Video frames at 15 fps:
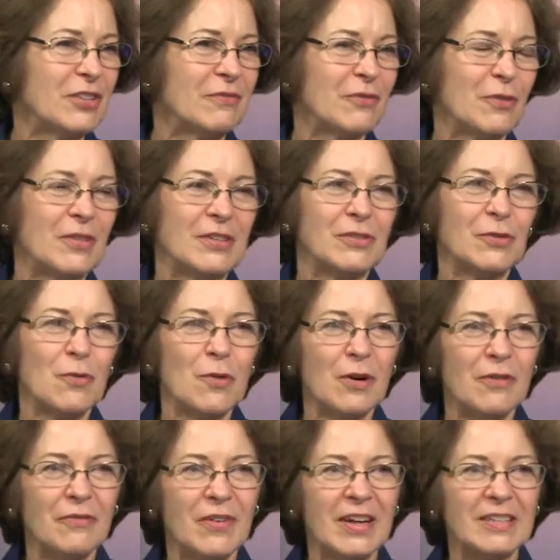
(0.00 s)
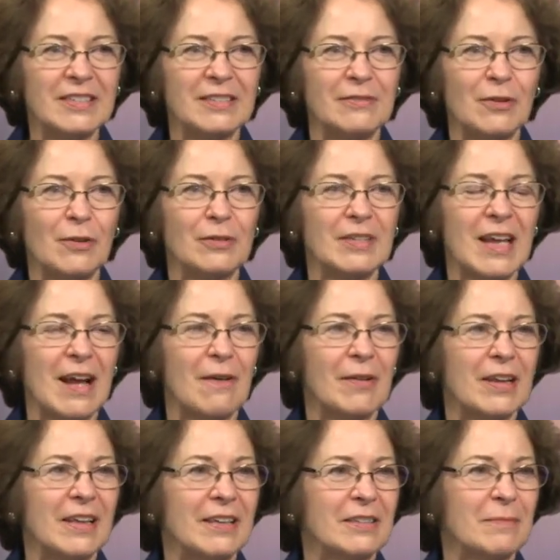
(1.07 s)
for these choral festivals, how
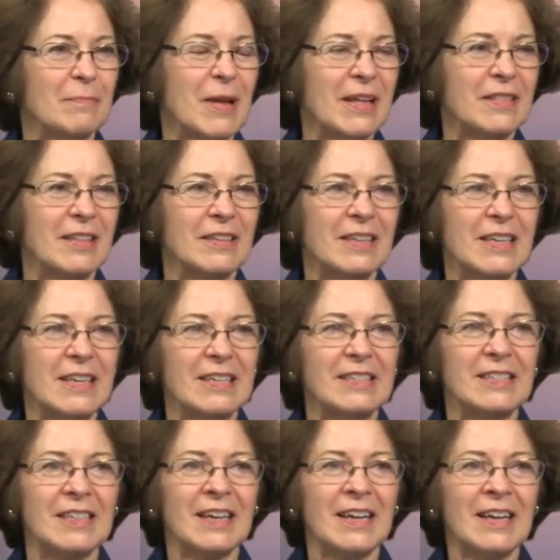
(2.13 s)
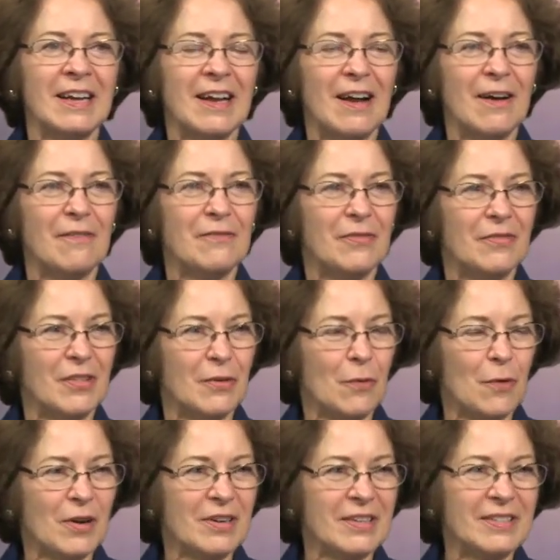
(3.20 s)
he has met the needs of the
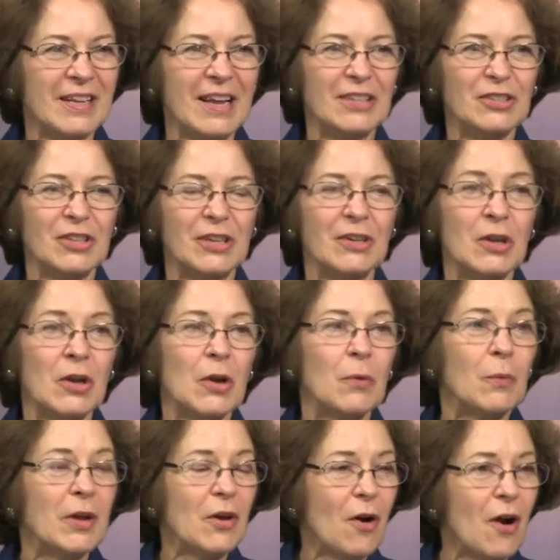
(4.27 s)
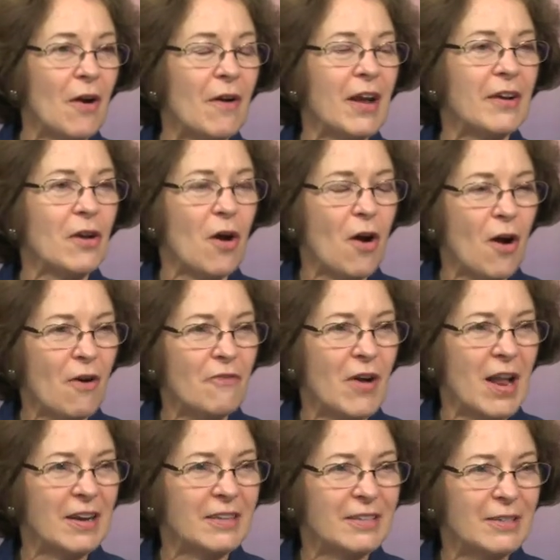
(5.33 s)
organization. We are an
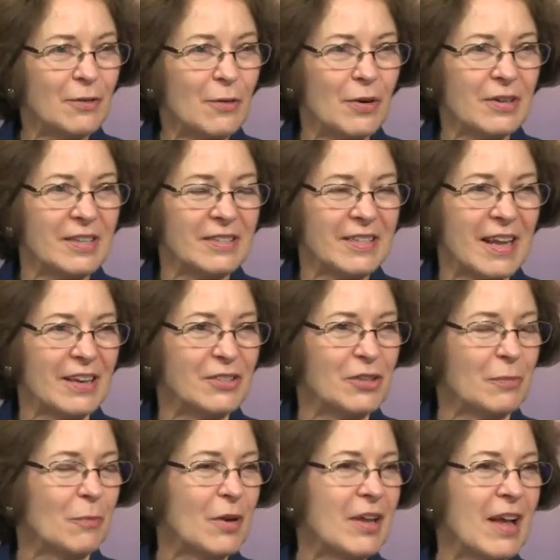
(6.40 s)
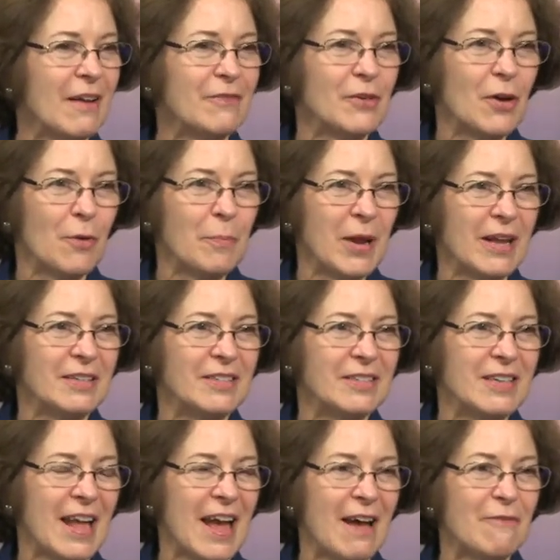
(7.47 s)
all-volunteer organization. We have no paid
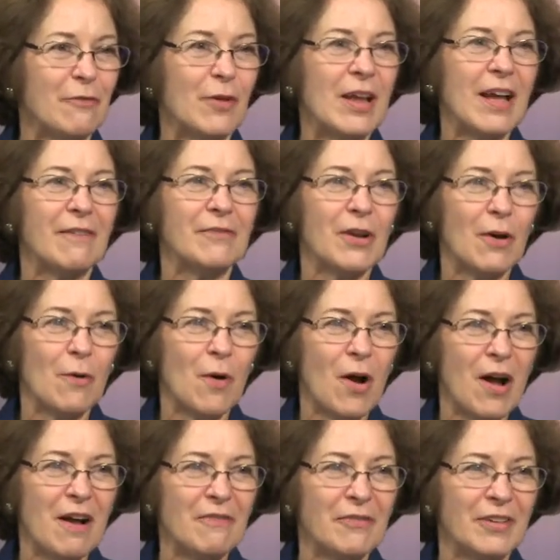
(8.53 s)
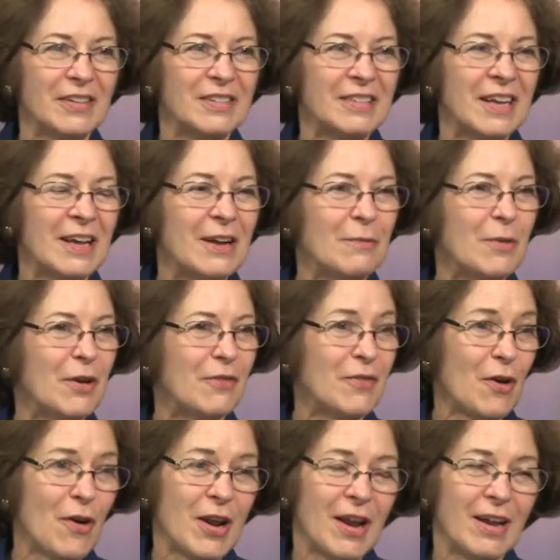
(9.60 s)
staff. We have no office. We are
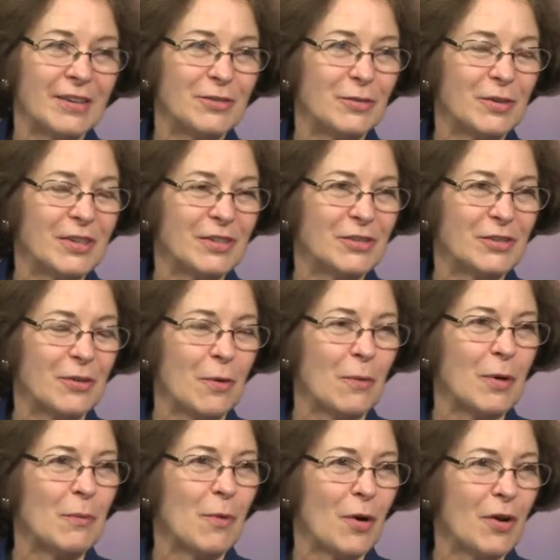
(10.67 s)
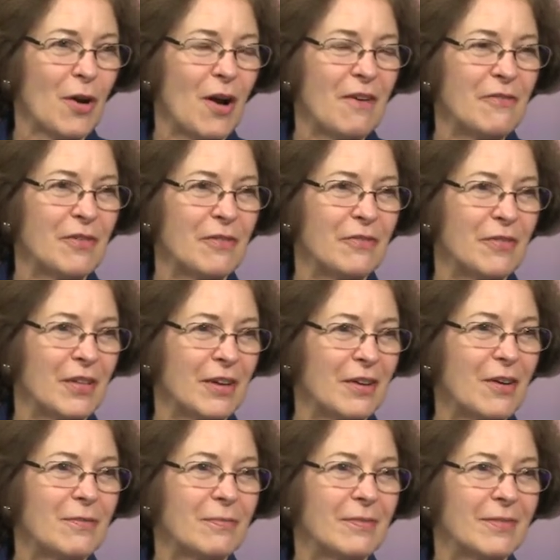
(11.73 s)
very untraditional. We work off of
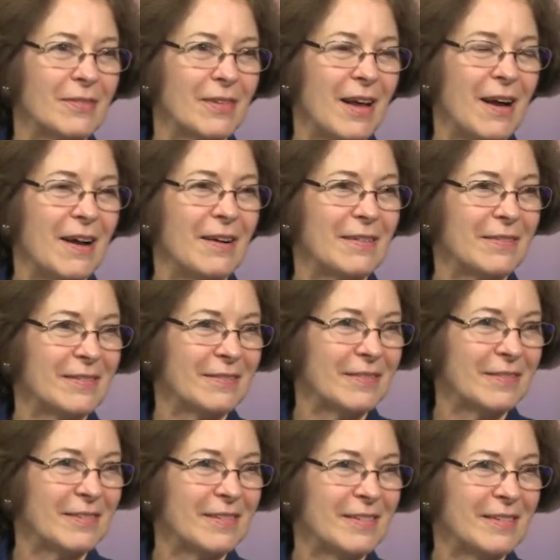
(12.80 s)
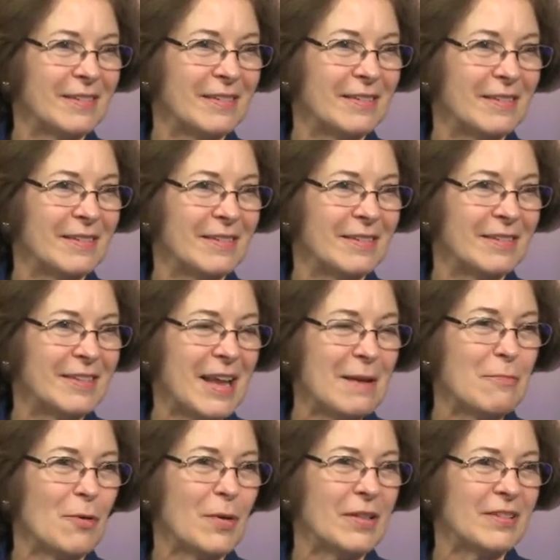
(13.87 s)
the
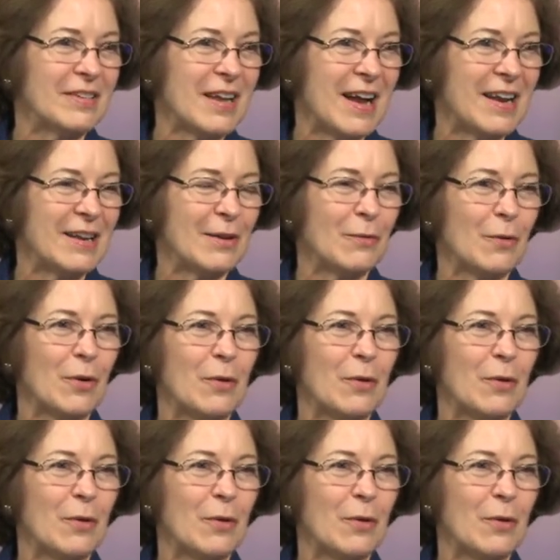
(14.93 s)
table in the dining room,